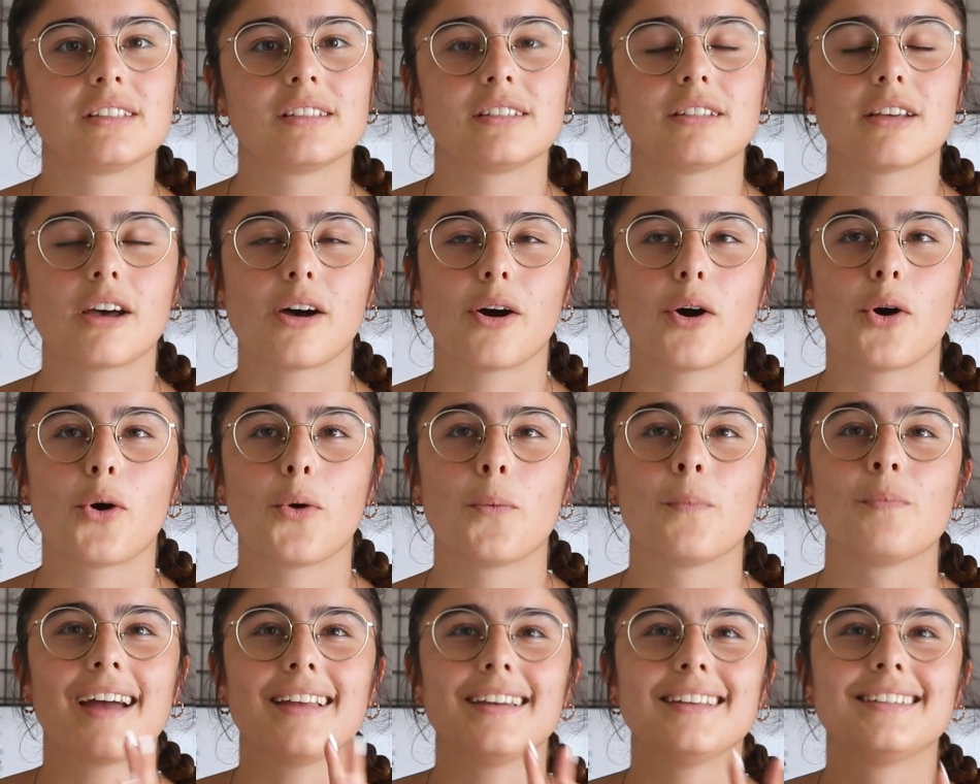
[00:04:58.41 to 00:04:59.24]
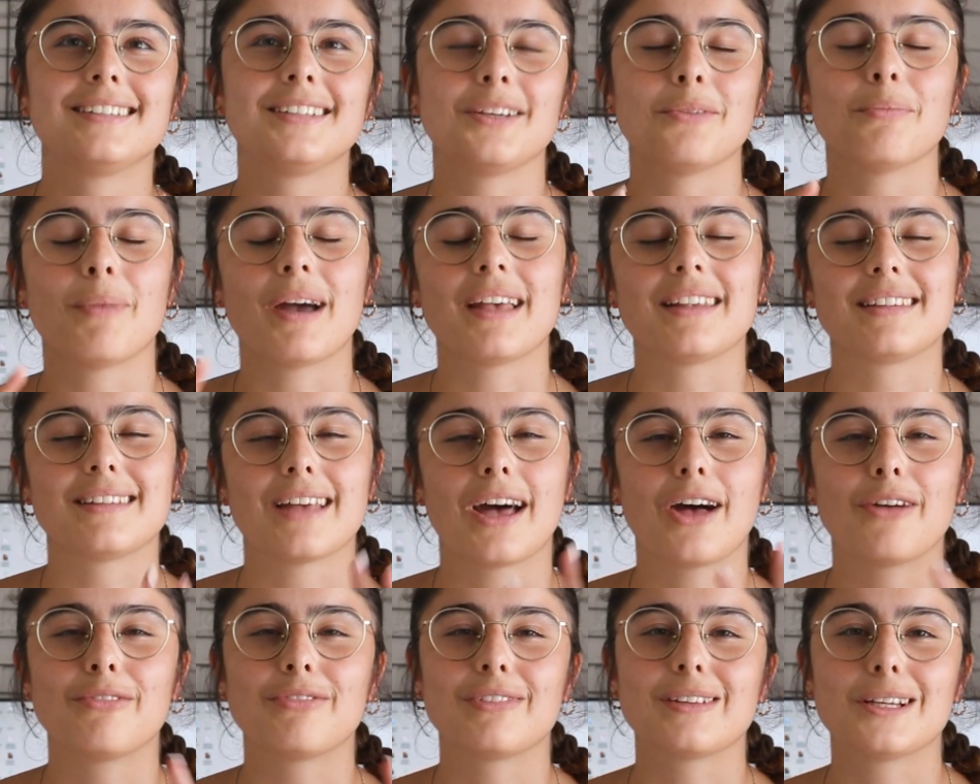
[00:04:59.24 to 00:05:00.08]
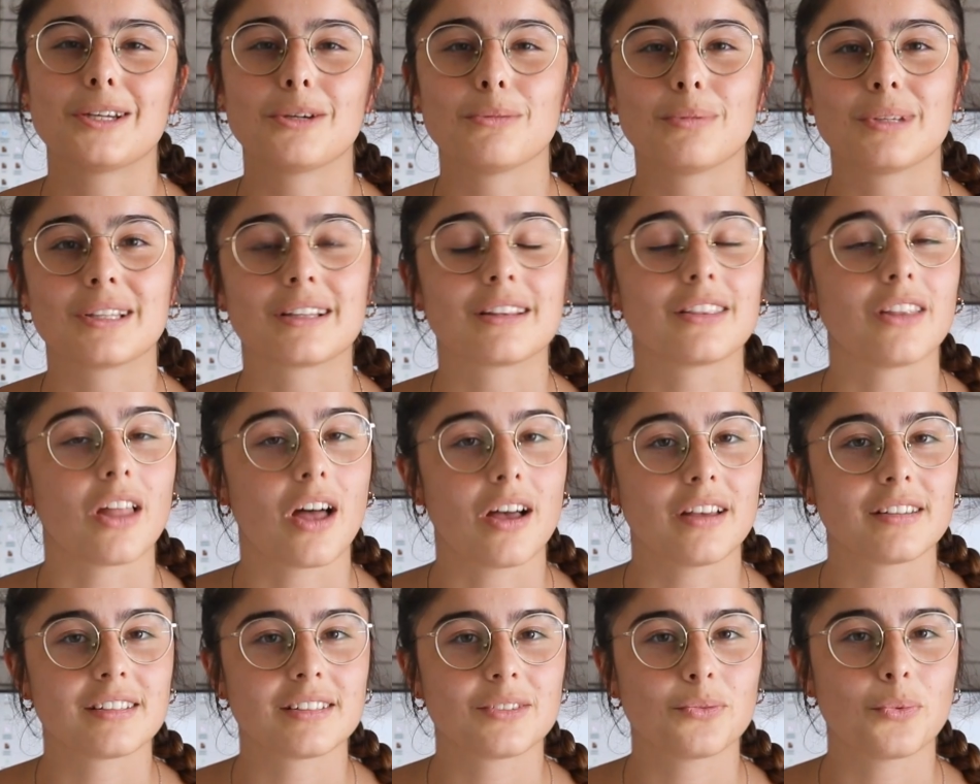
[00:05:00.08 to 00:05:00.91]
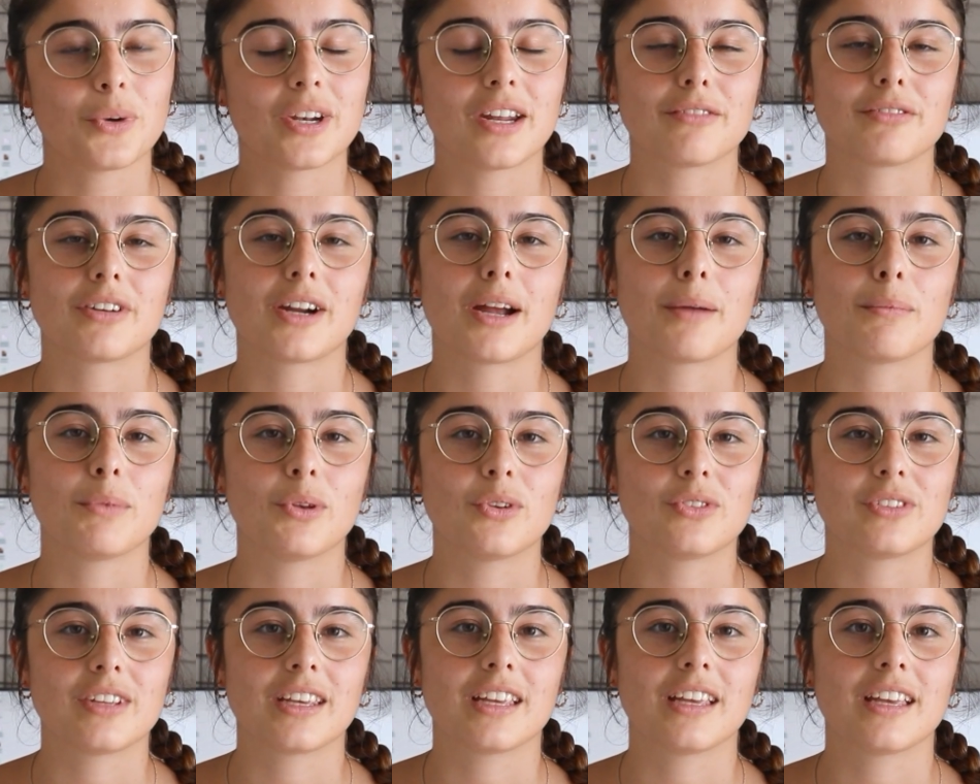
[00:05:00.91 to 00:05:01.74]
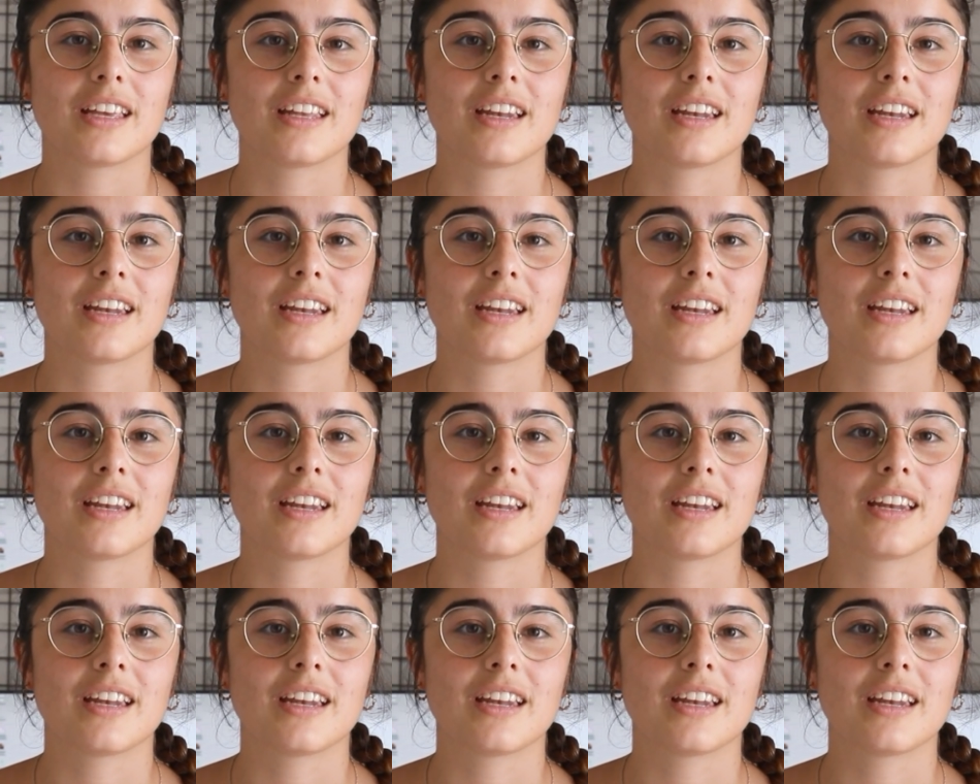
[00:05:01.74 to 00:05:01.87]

So kind of see myself a little bit lost whenever I'm using